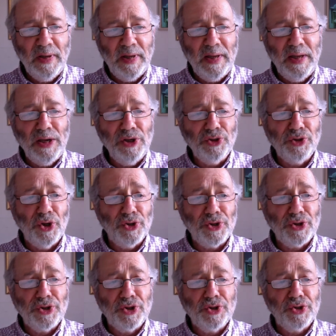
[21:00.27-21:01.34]
"He's as
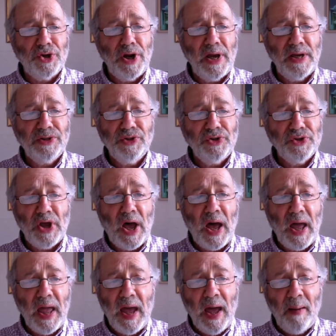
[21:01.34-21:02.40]
straight as
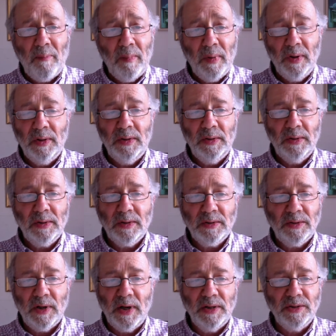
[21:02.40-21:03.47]
I am,"
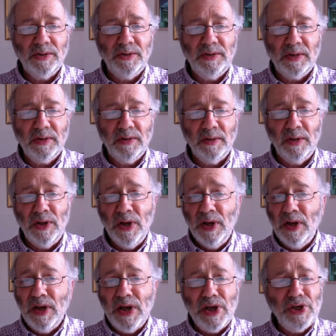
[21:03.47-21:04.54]
cried Dickon.
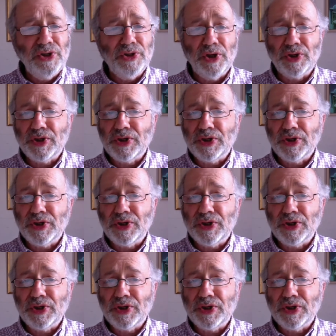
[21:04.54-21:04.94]
"He's as